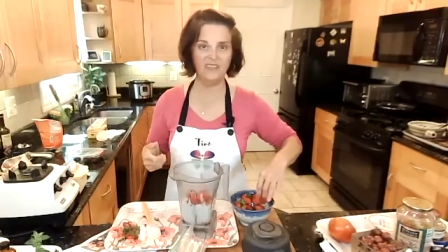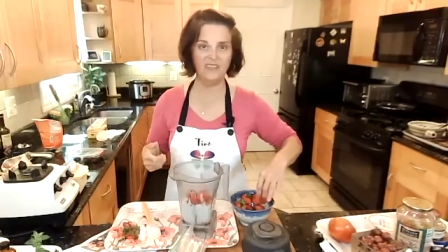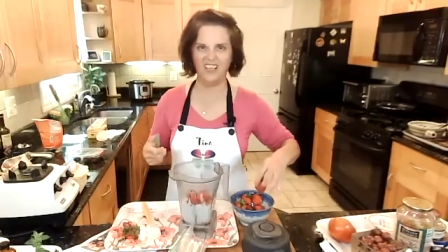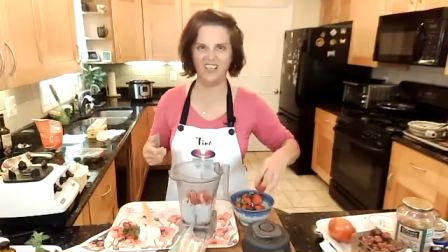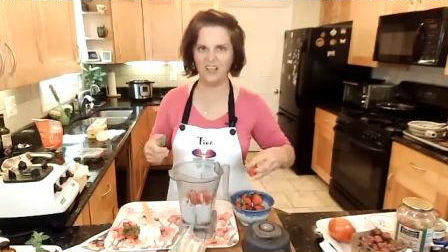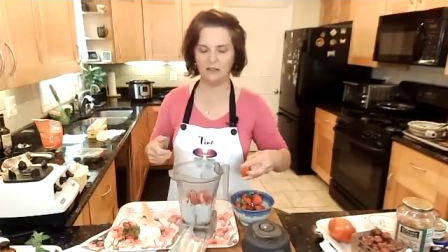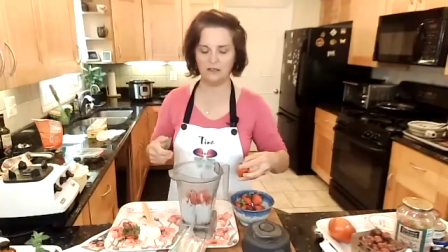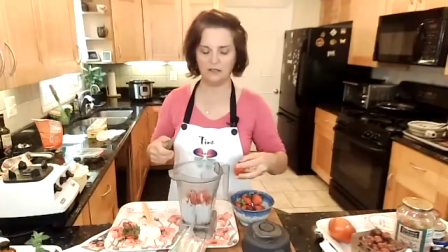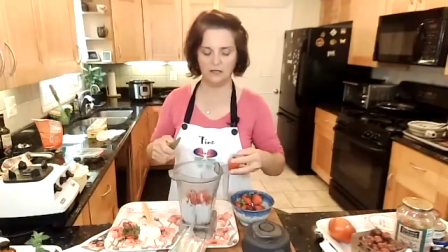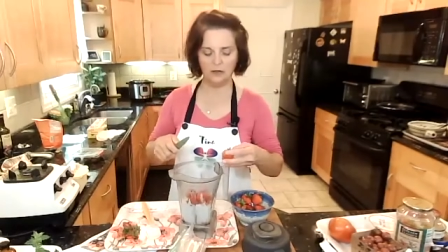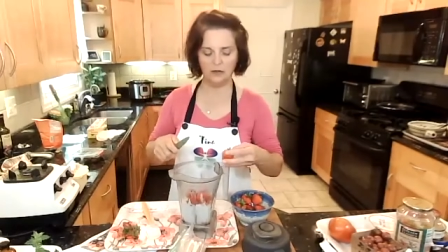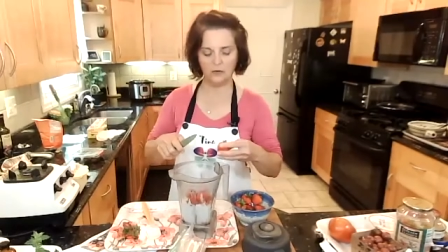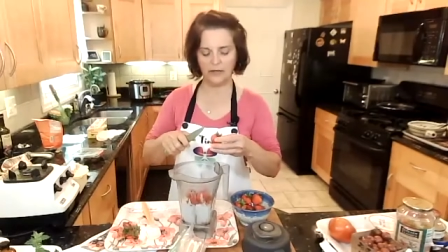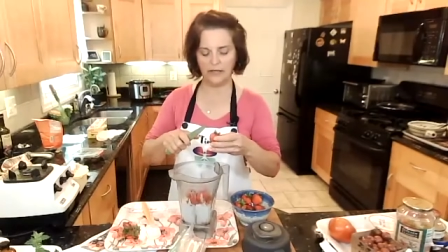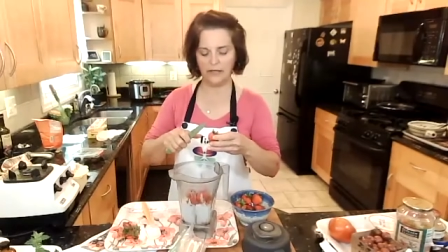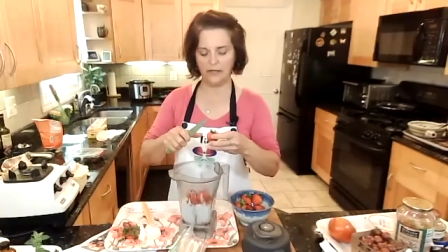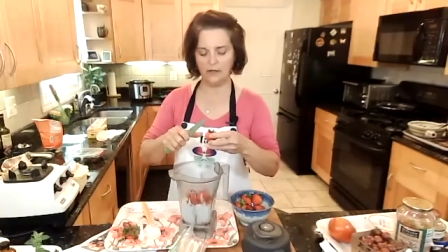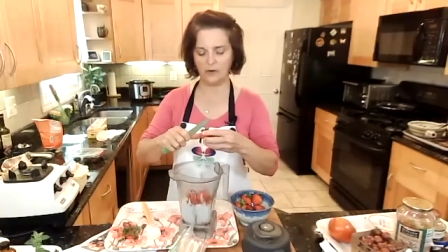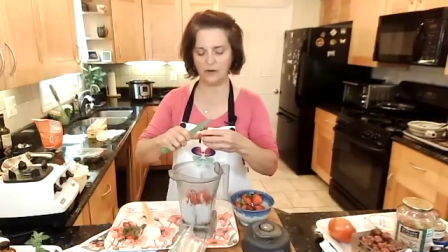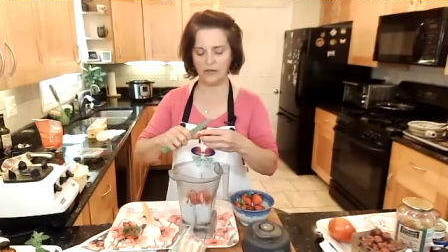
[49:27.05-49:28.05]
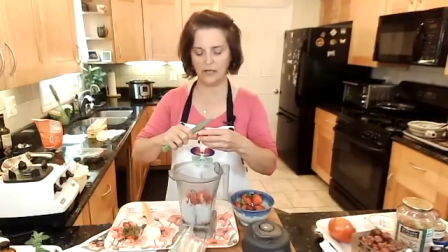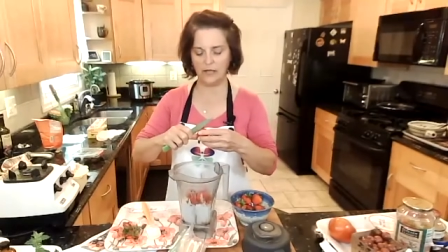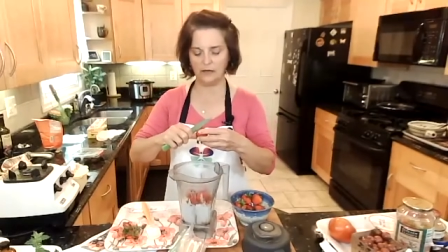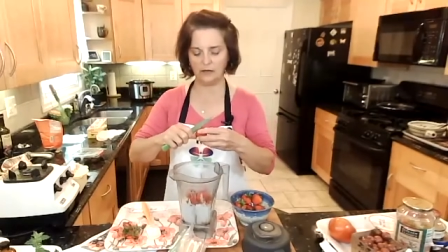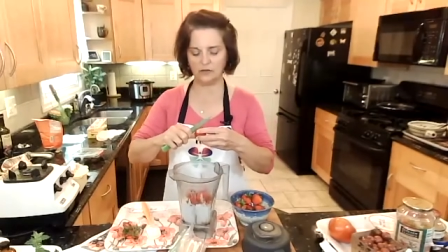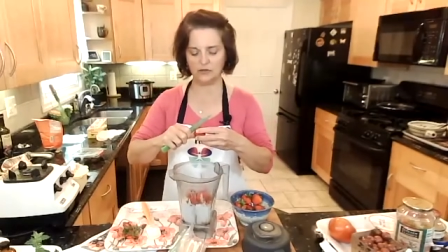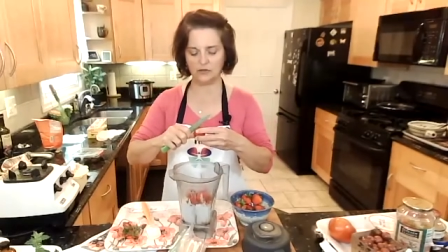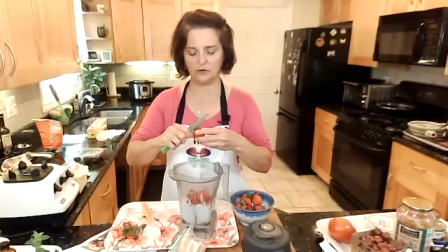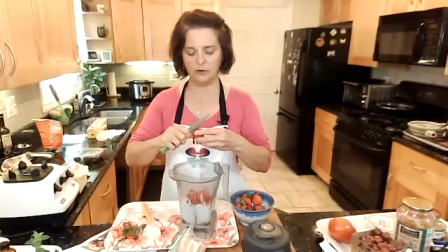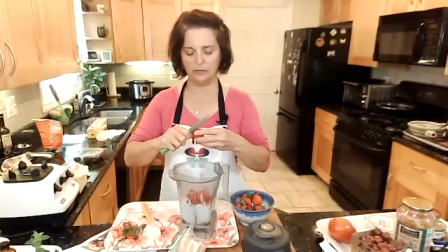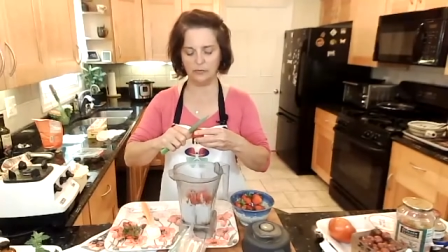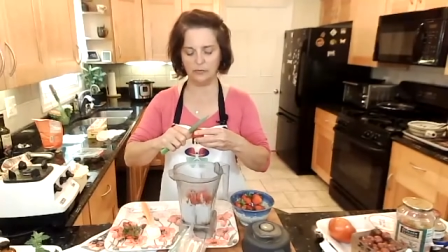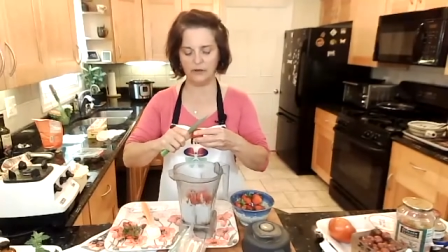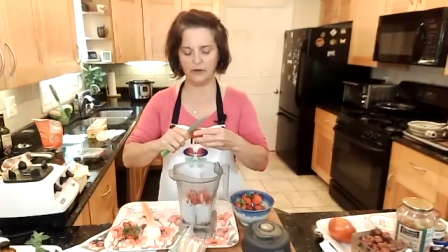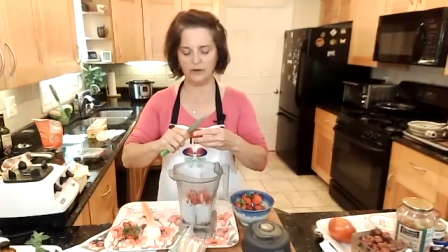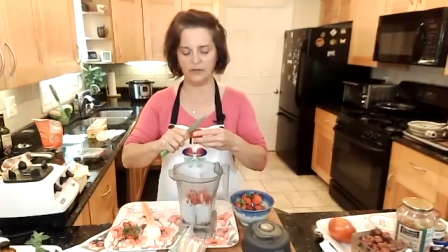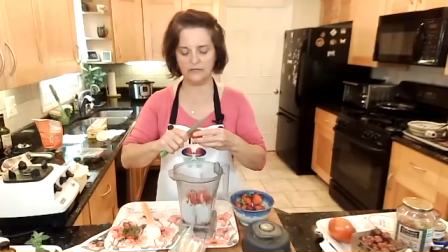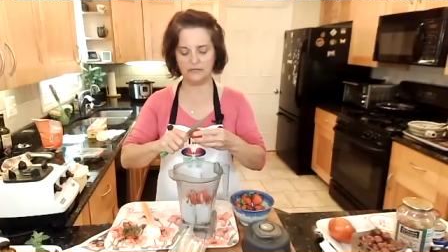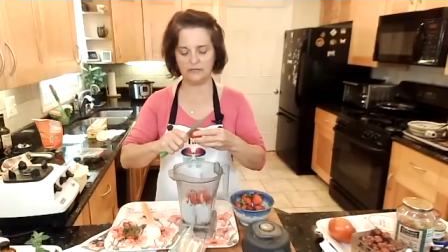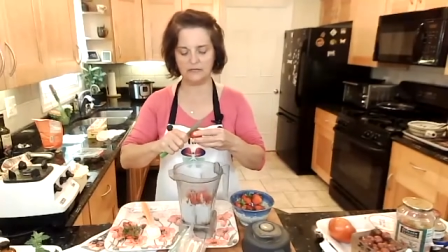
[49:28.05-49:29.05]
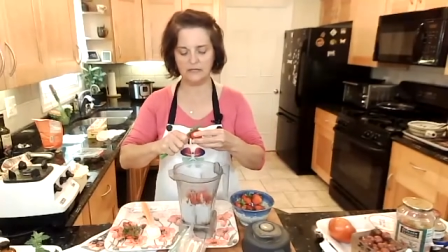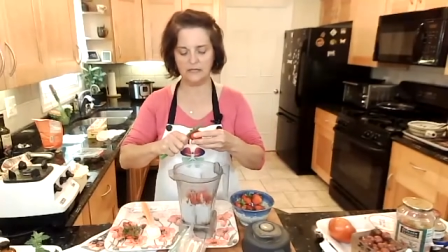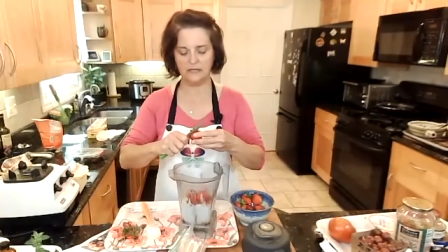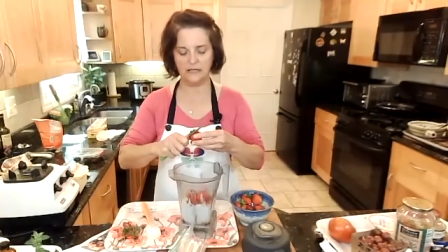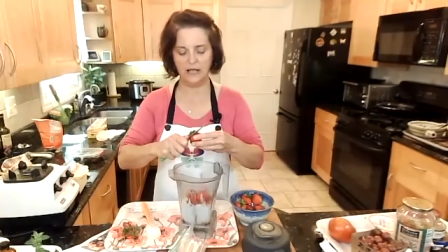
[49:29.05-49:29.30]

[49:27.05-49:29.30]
I got the organic strawberries.